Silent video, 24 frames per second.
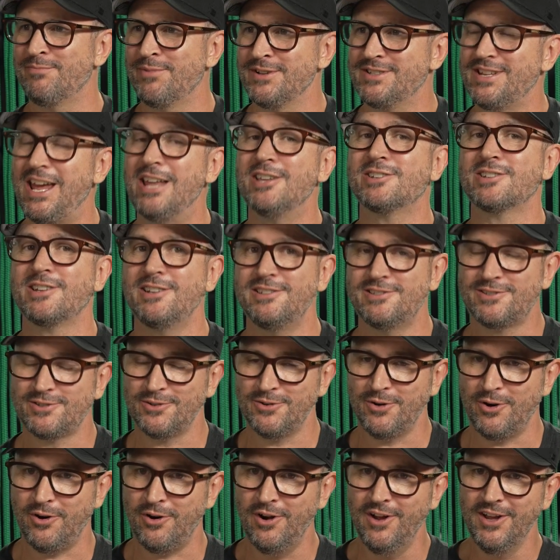potentially
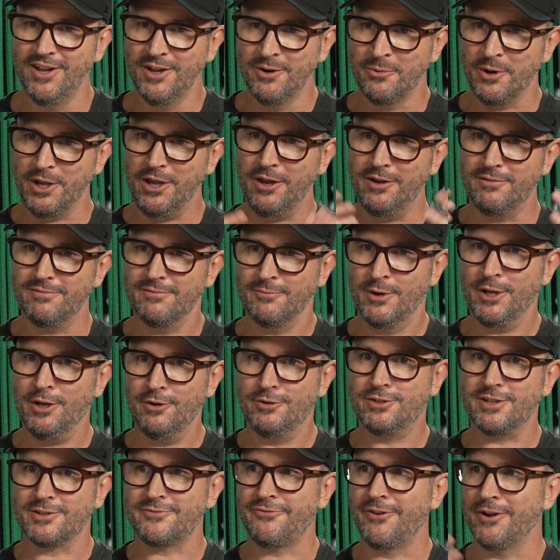saw when you when you
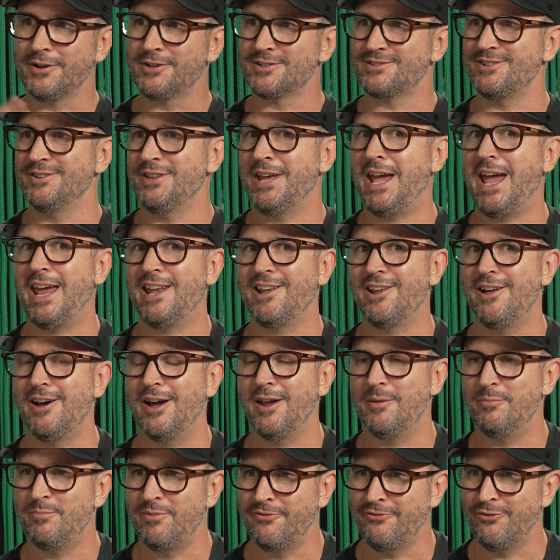just focused on the
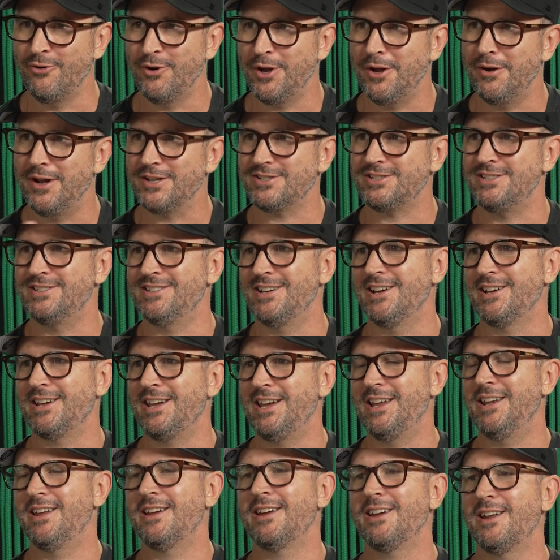headline before you actually dug
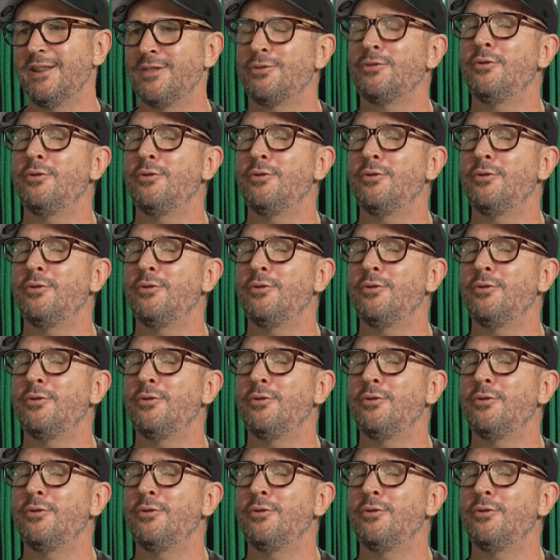in and kind of